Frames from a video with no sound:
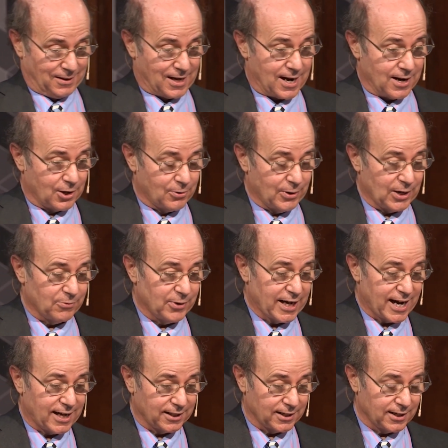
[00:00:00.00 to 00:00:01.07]
concrete
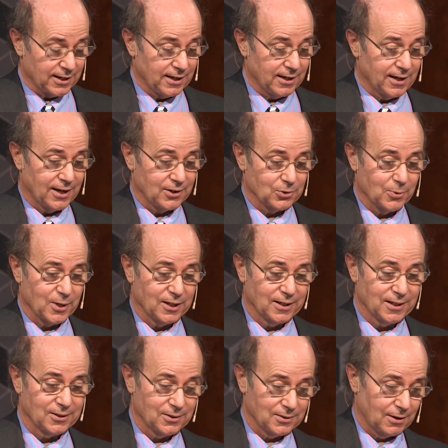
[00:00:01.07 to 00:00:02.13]
reality as well
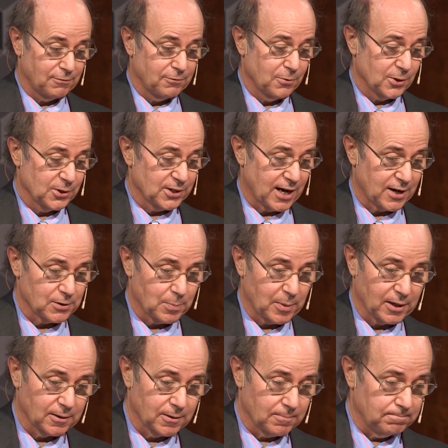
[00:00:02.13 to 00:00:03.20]
as a force
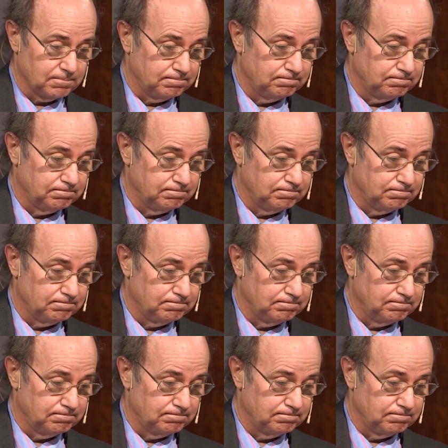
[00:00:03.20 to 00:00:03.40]
aspect.